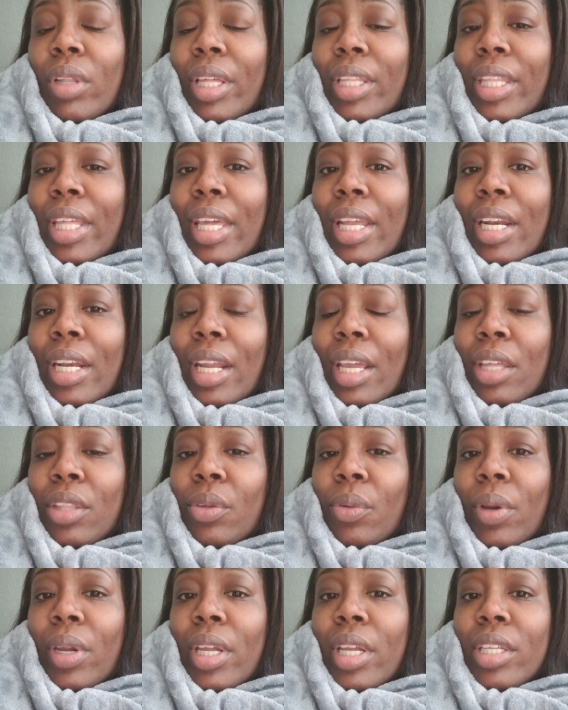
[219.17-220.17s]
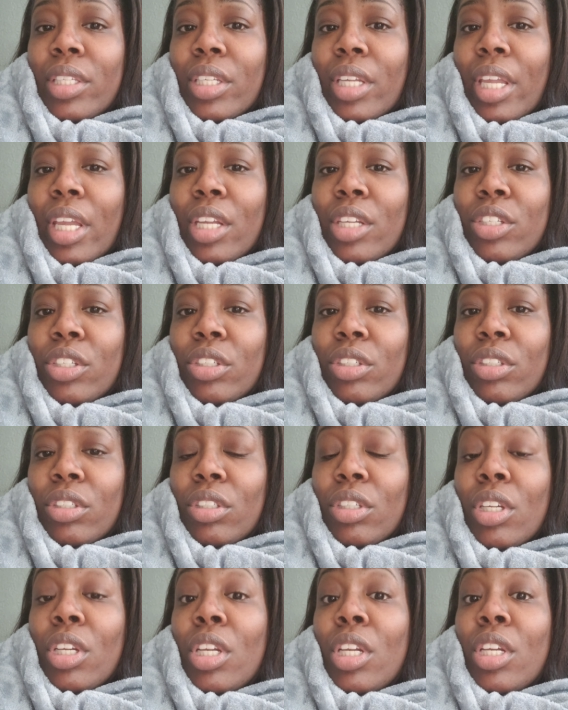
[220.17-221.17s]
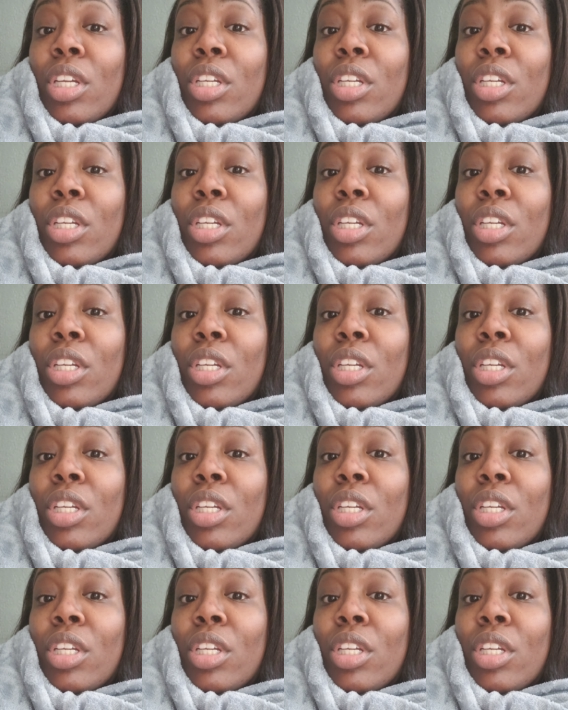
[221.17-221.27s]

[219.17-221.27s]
Like they had a ninth grade education.